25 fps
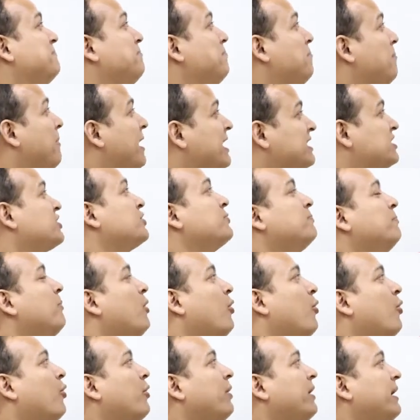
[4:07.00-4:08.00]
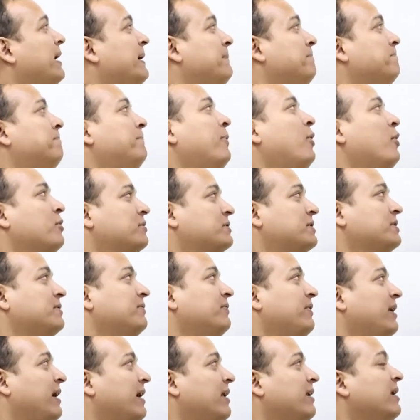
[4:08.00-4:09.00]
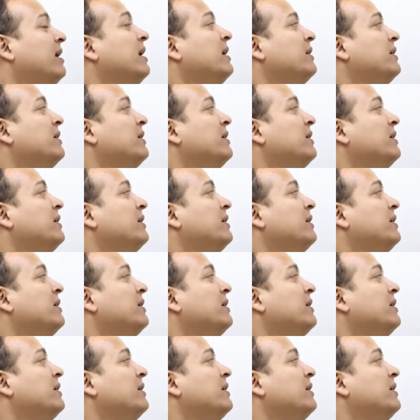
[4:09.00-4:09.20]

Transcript: much more important than